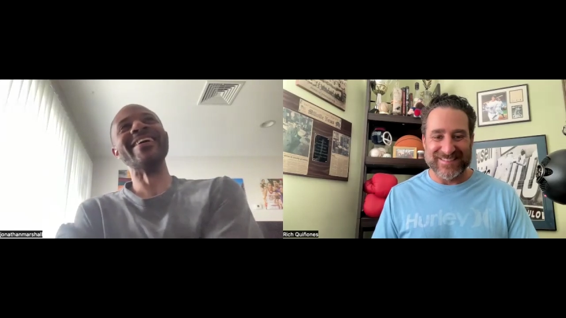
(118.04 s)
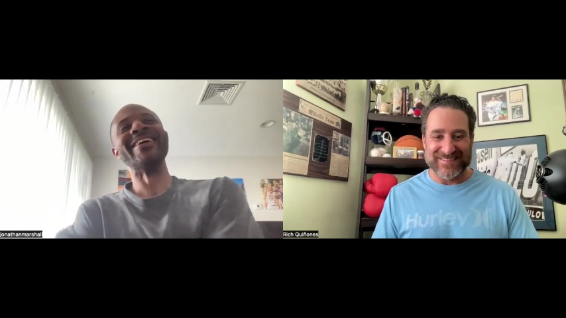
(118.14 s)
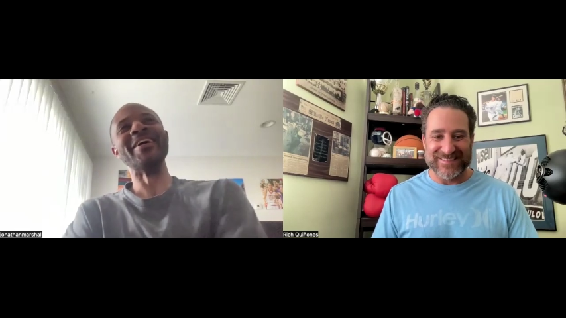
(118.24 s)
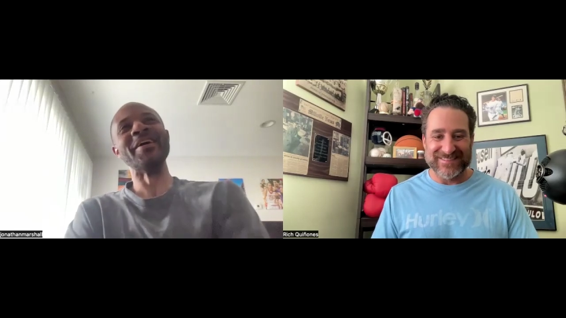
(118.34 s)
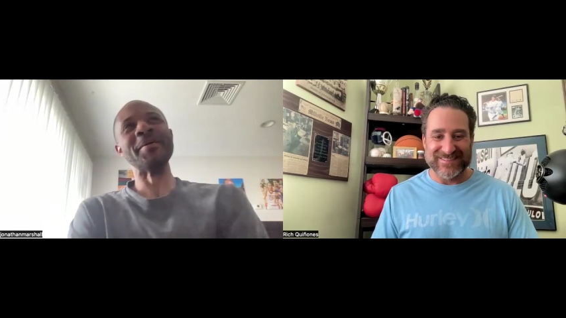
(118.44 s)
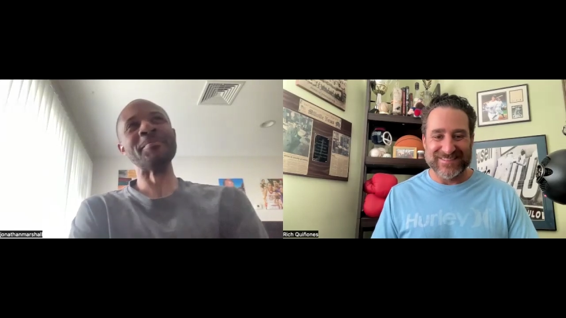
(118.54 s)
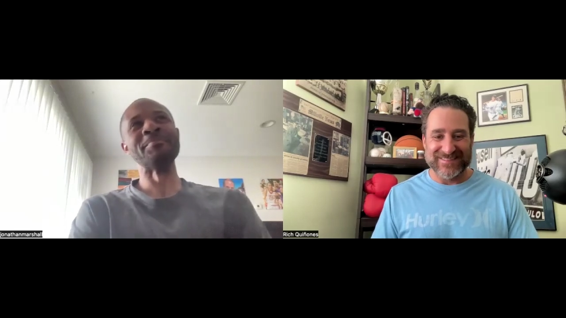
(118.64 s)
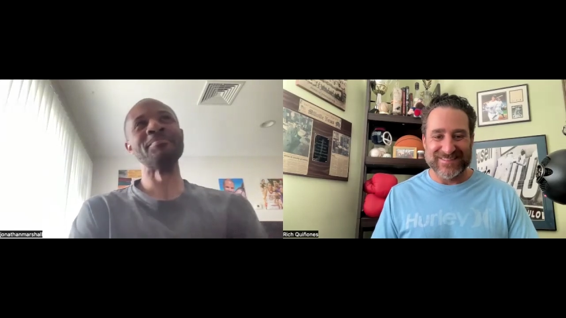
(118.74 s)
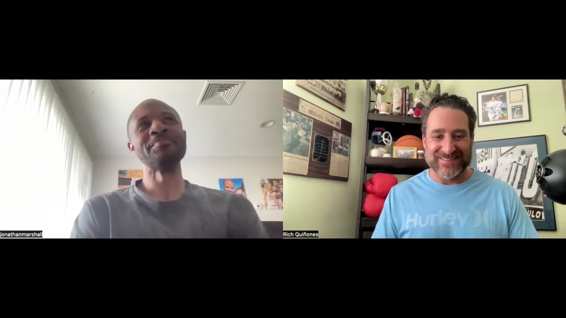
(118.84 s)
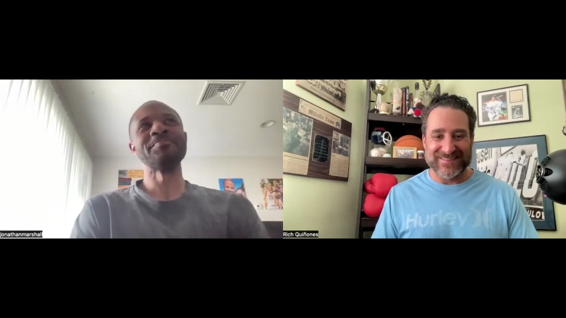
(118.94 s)

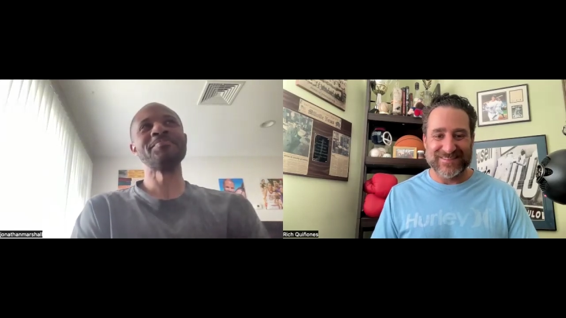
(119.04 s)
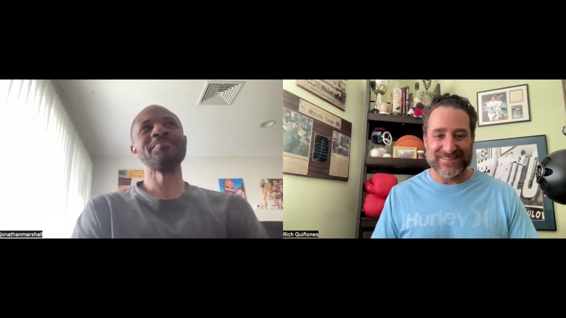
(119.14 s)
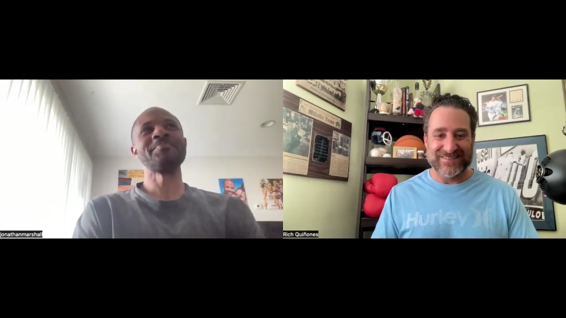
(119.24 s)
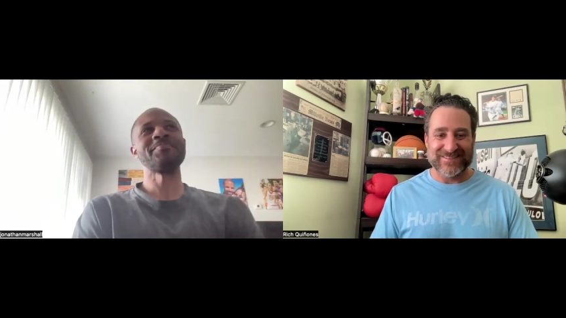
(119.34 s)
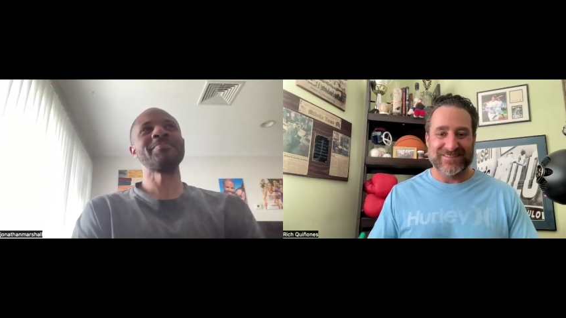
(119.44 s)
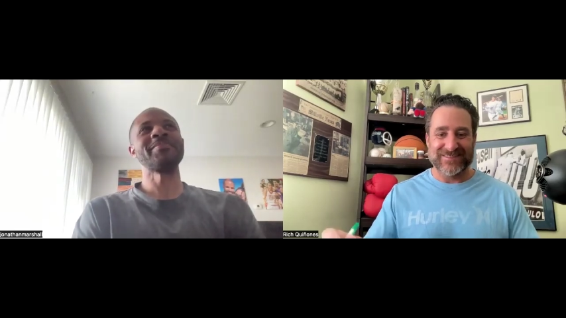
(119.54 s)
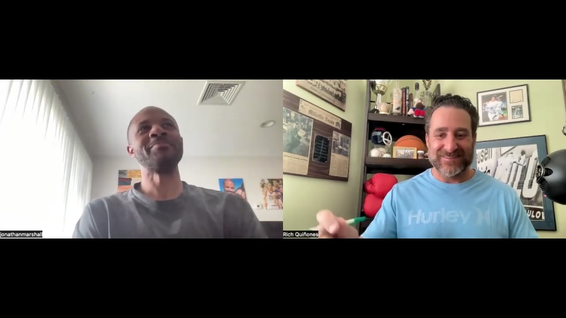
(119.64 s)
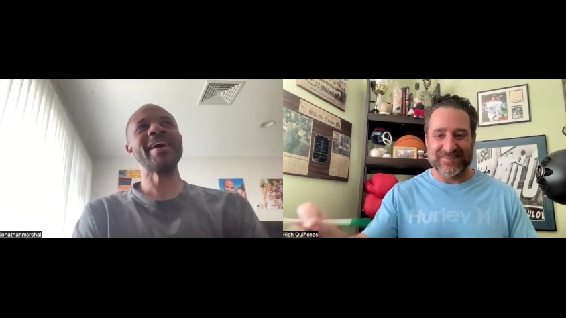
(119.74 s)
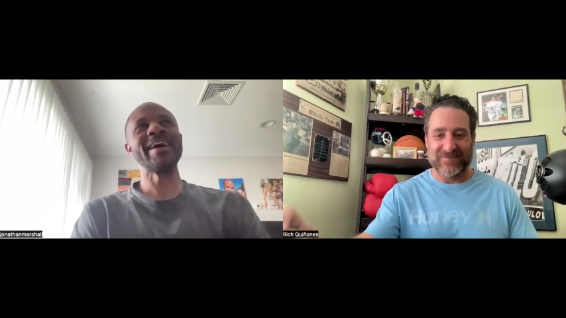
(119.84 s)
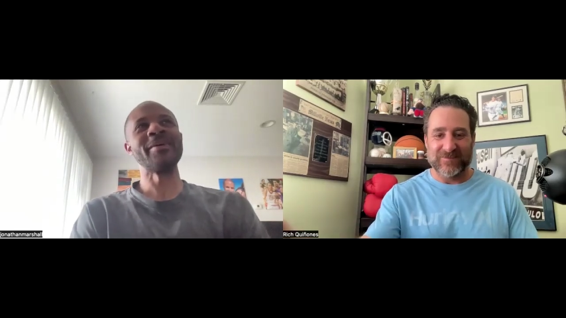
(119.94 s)
Speaker 1: Um,
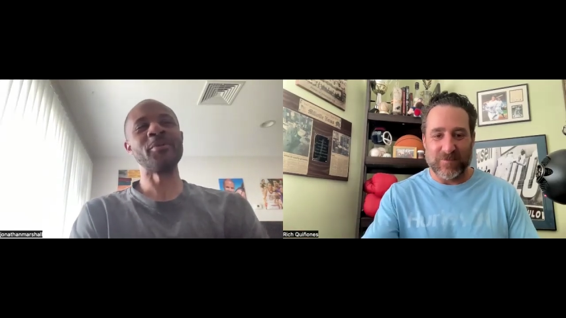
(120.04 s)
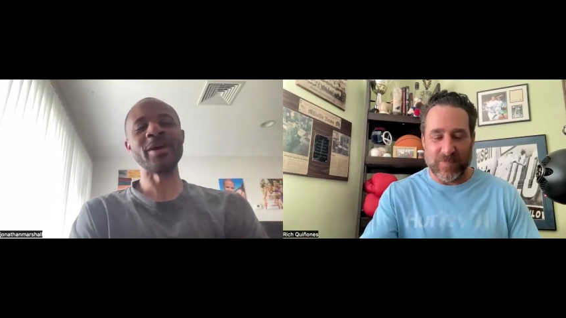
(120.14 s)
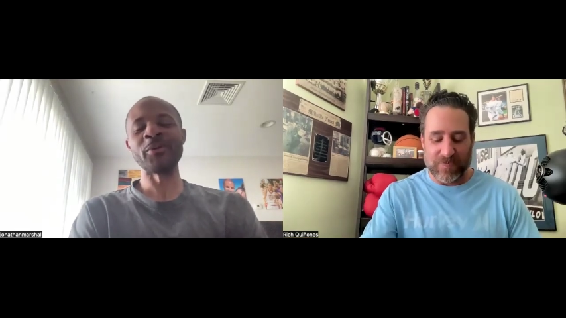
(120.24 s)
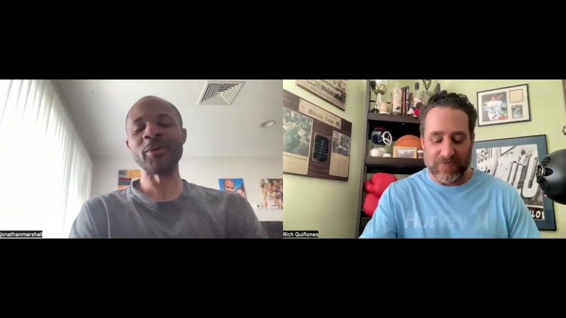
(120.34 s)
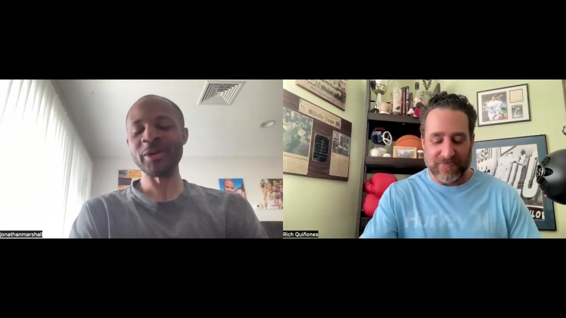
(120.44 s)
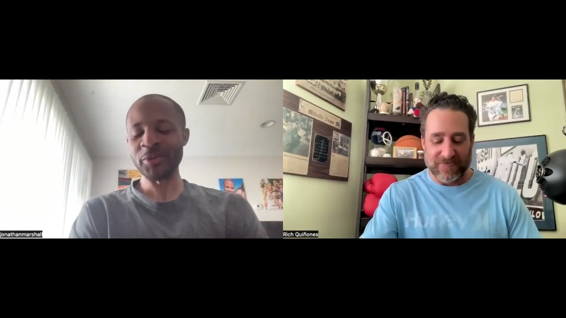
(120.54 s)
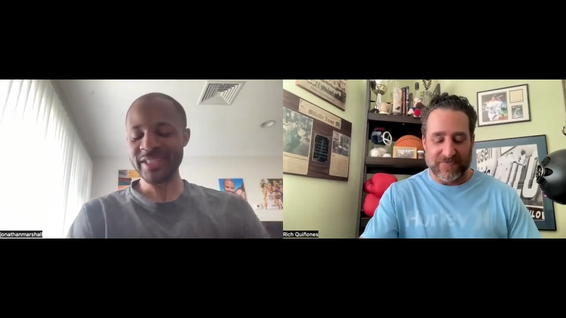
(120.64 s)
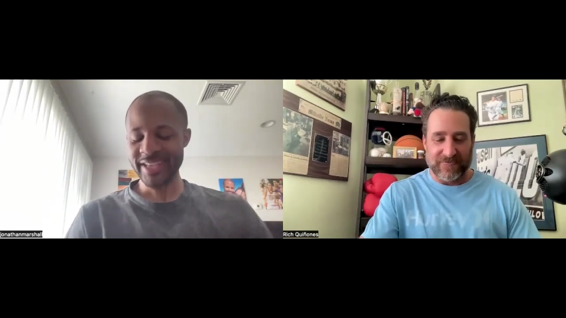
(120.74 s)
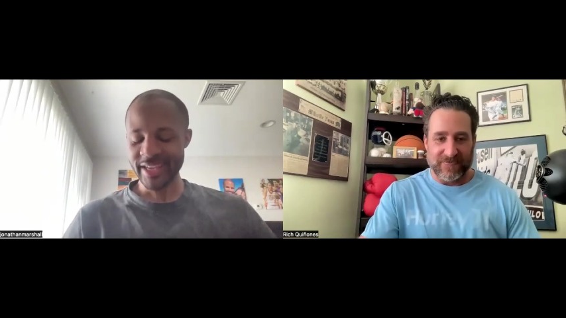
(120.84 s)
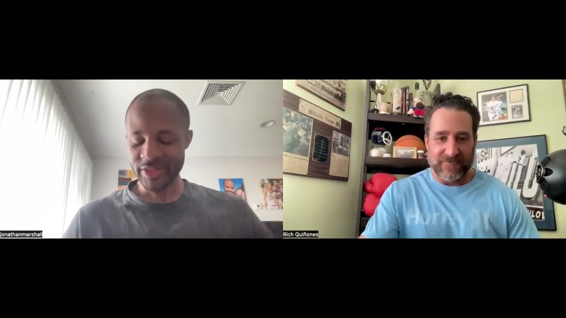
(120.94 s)
man, where where do we
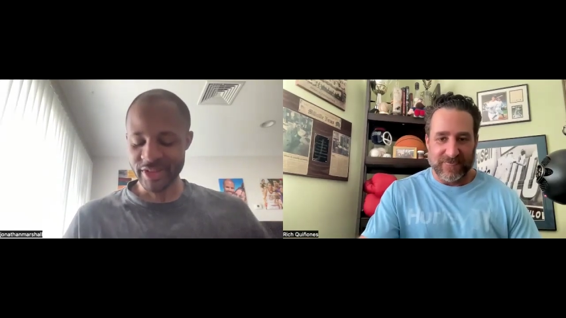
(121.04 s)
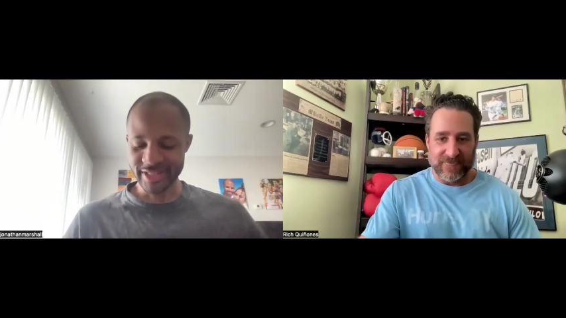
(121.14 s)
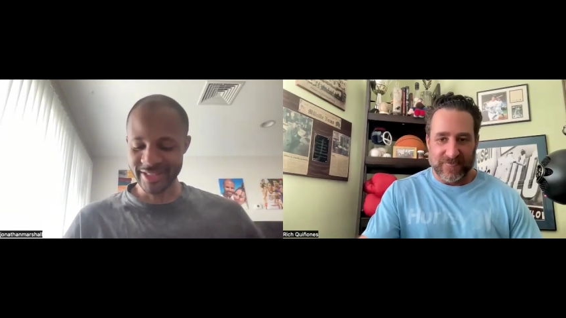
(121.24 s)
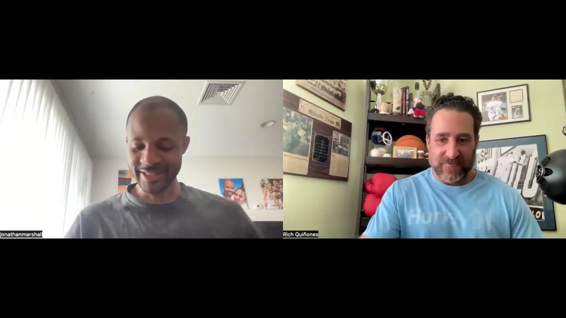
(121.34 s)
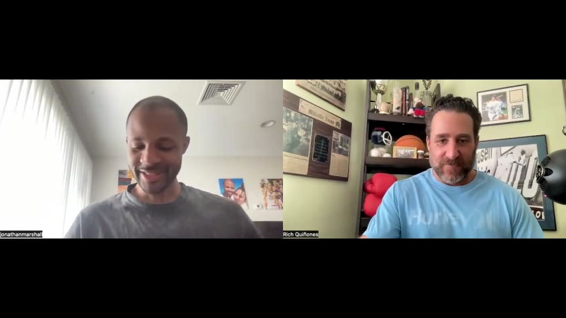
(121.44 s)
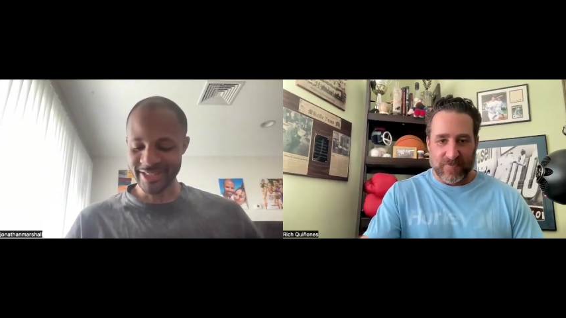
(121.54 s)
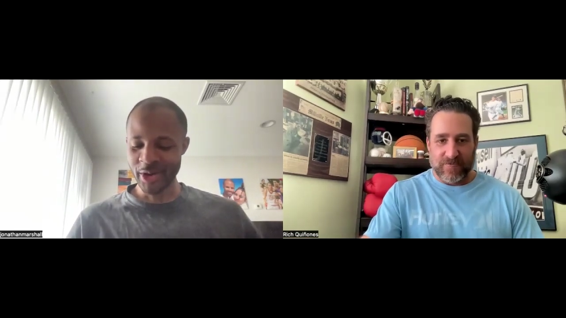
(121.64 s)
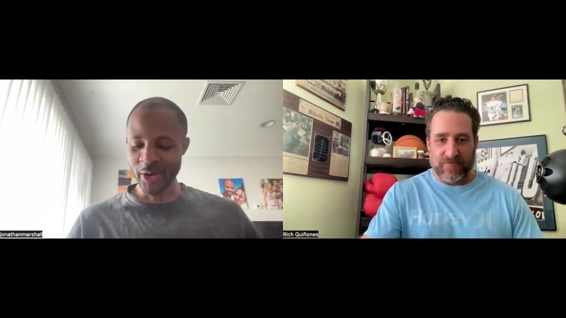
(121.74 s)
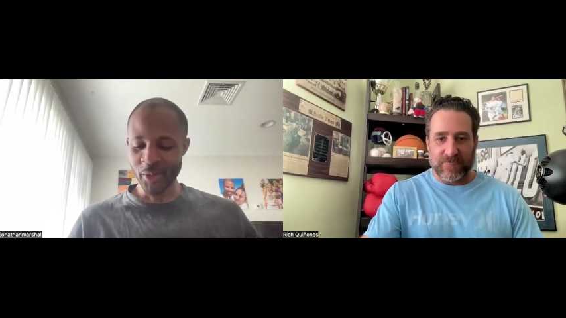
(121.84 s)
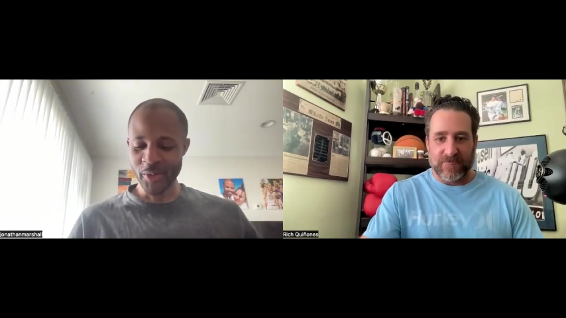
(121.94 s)
take this?
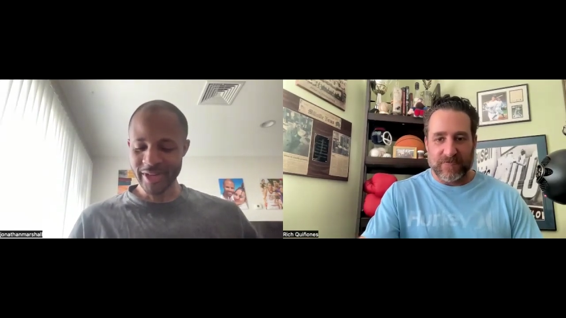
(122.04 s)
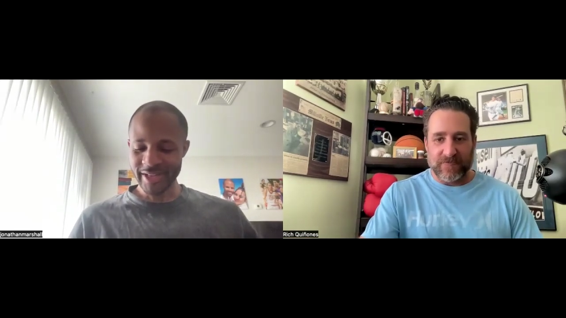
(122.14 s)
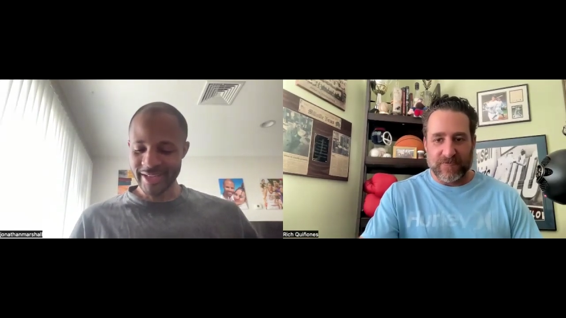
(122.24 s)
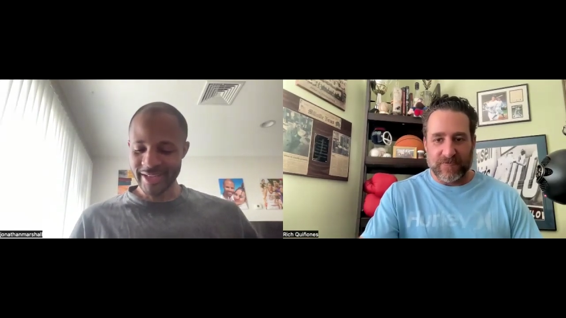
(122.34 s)
So,